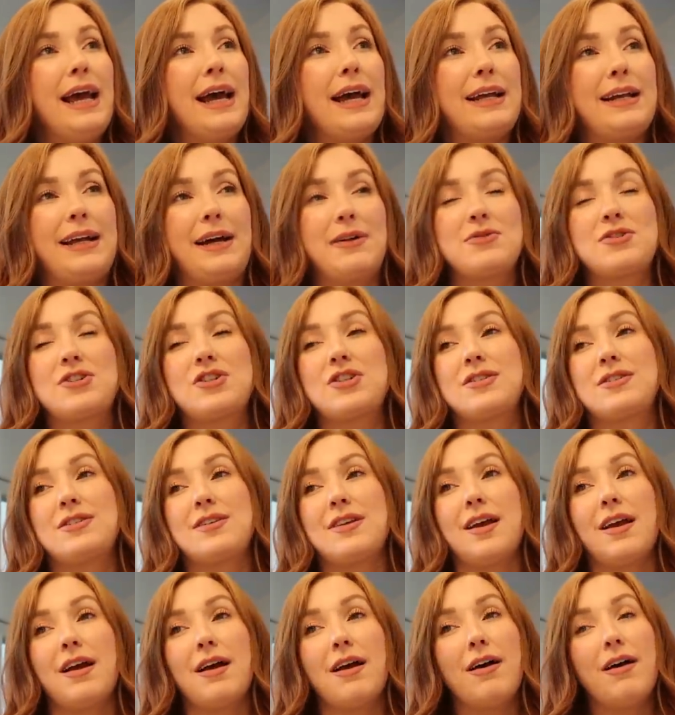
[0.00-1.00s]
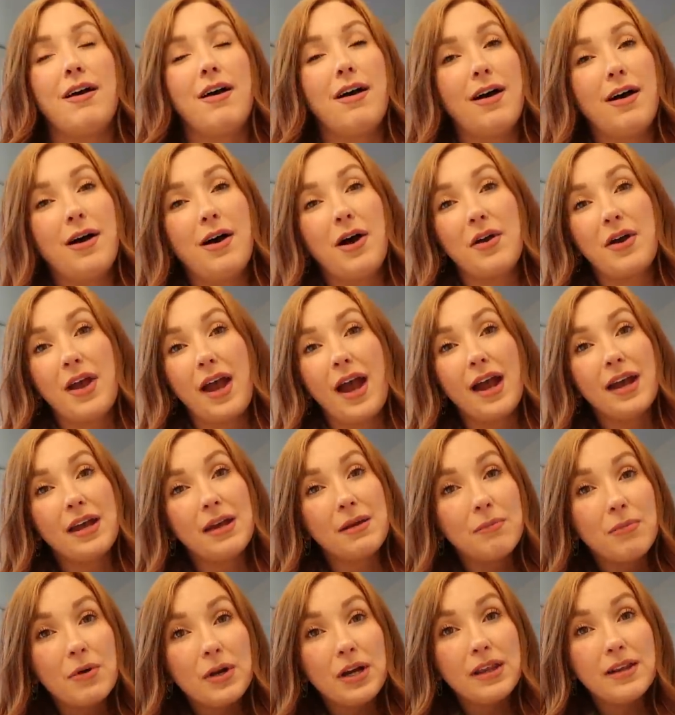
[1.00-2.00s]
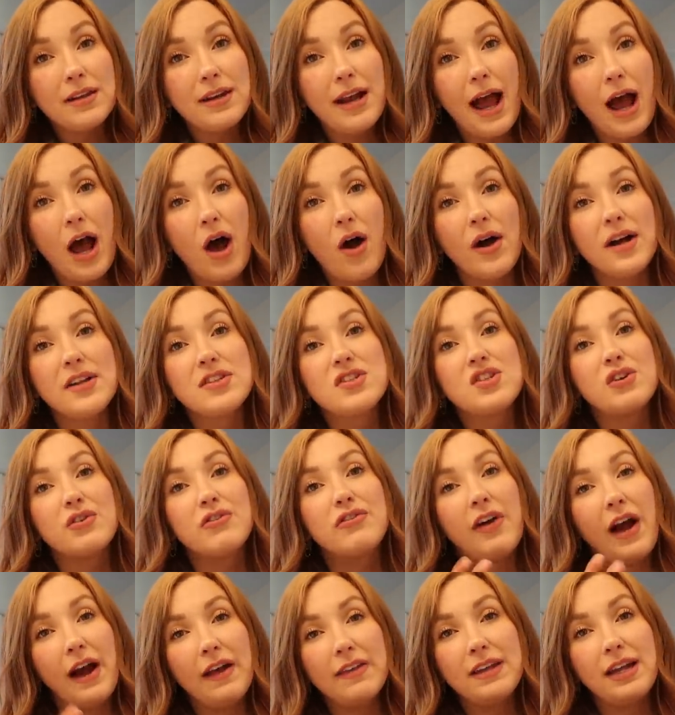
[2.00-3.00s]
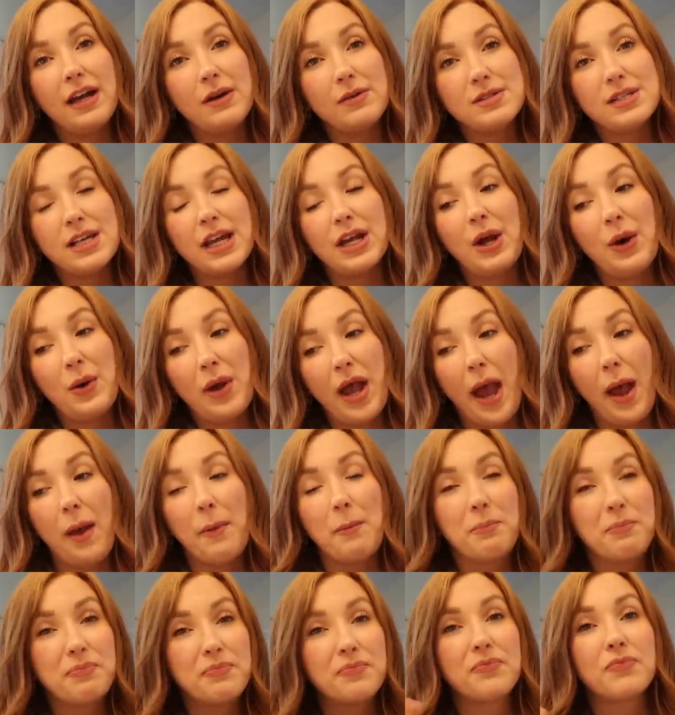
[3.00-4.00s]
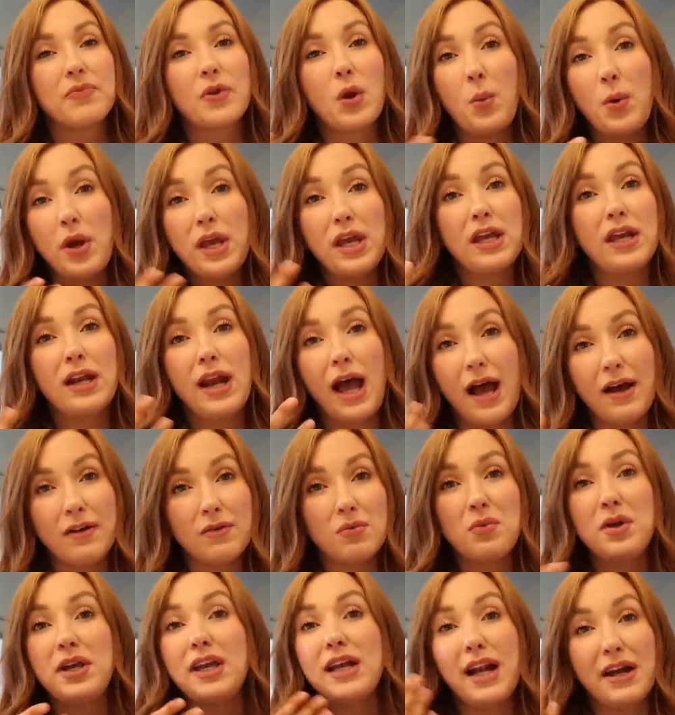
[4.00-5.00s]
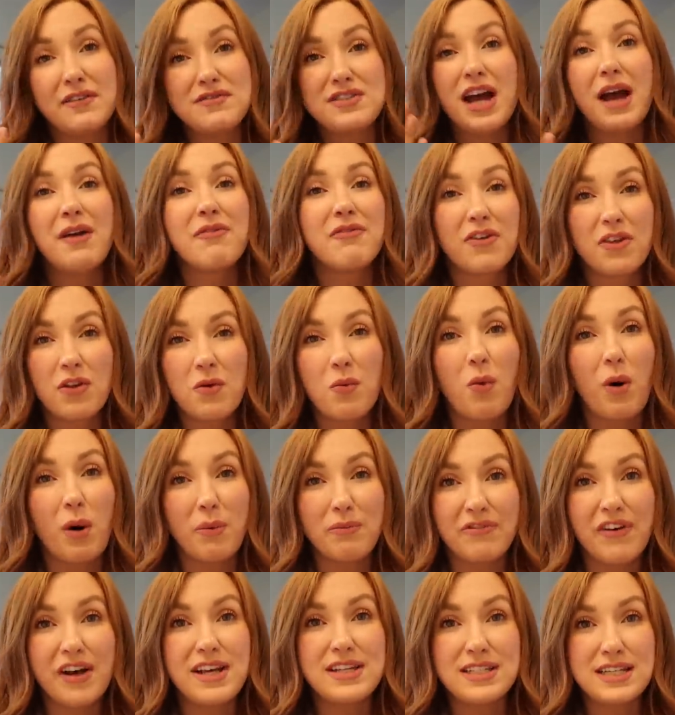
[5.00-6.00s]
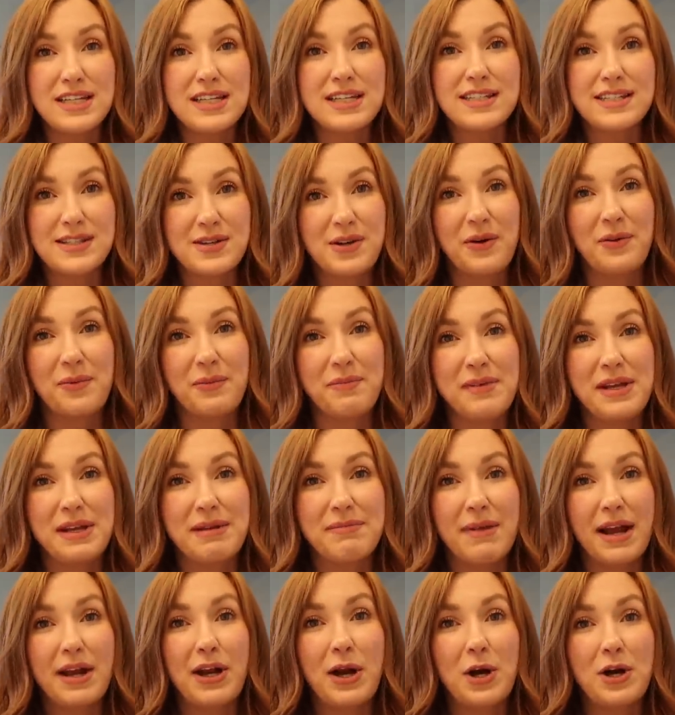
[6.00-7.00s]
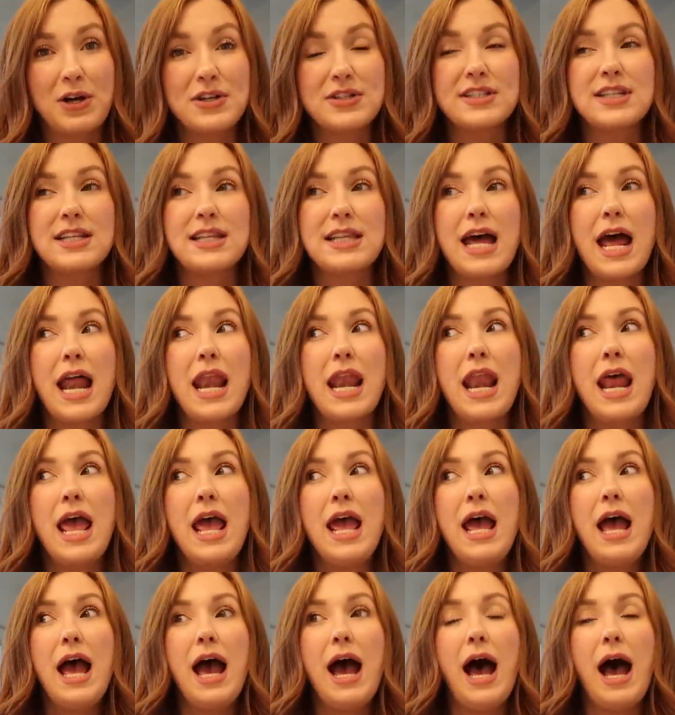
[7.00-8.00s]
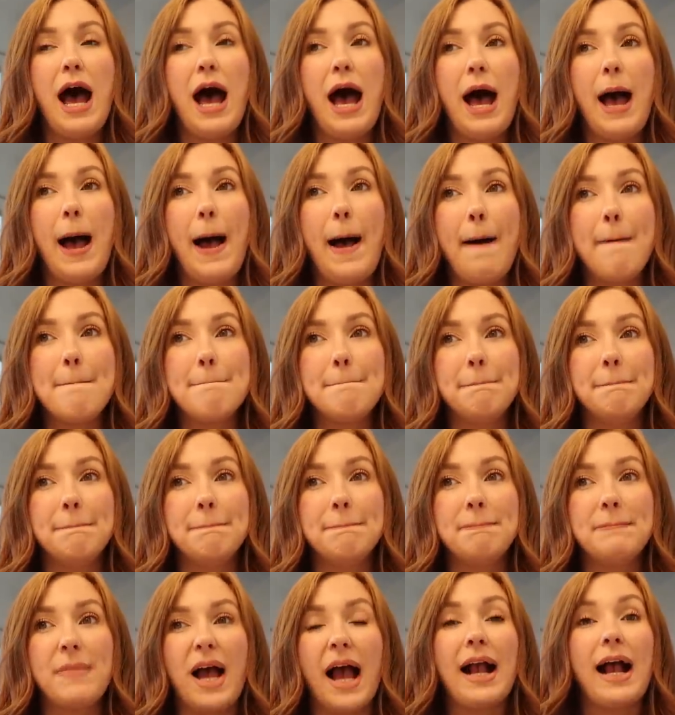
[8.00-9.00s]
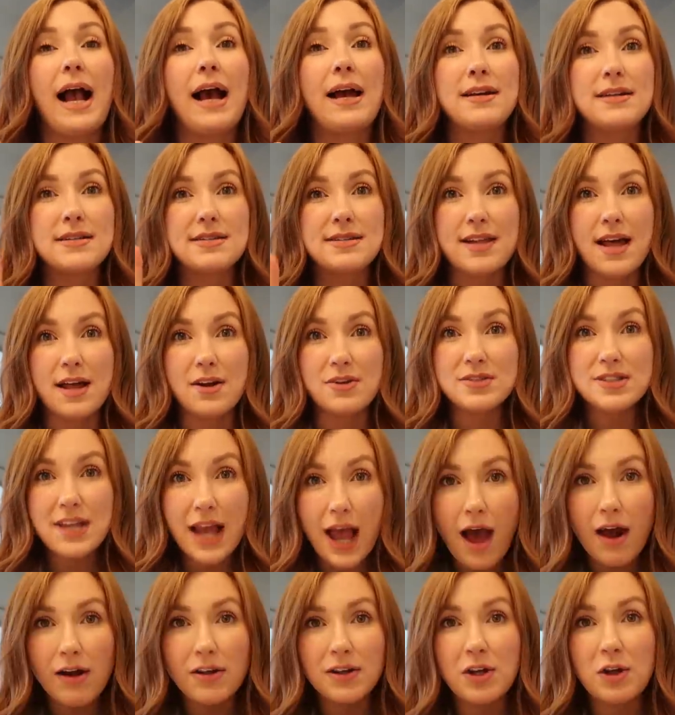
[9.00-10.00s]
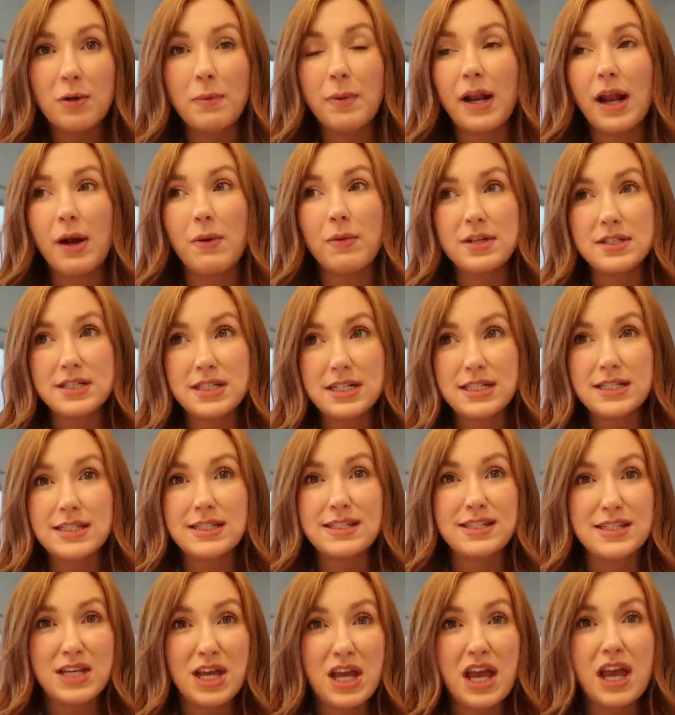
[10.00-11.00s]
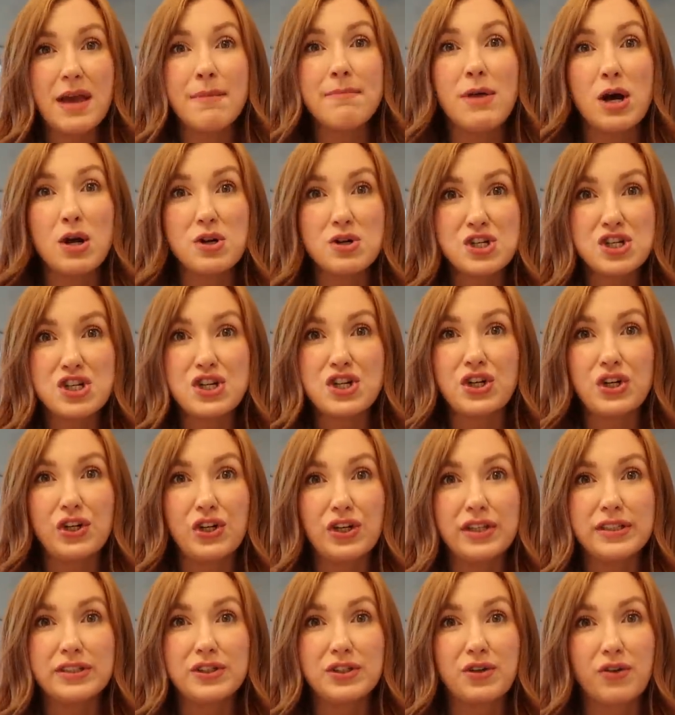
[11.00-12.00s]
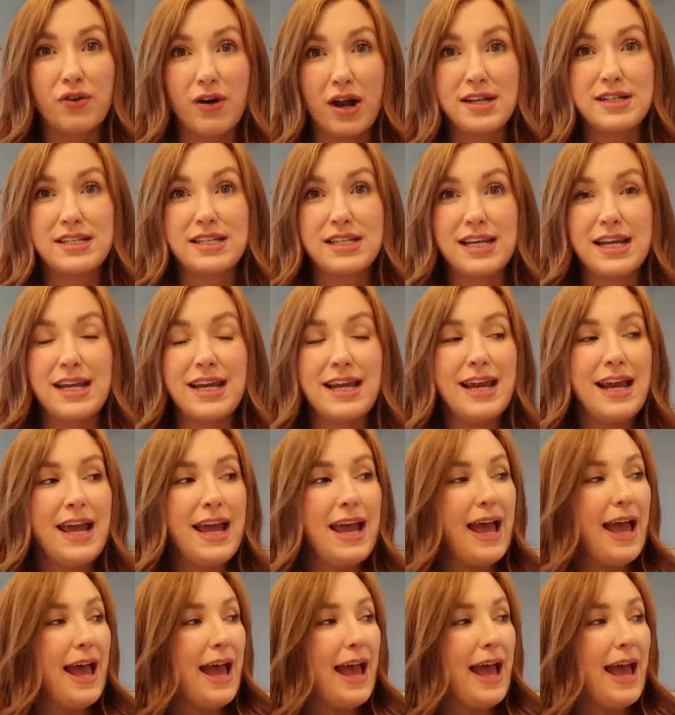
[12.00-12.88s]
and I was just like, oh, okay, I can breathe now. And so finally I was like, okay, we can have, we can have time for the warm fuzzies, me and my nurse. And then, um, I kind of settled down a little bit. I wasn't as emotional and grunty.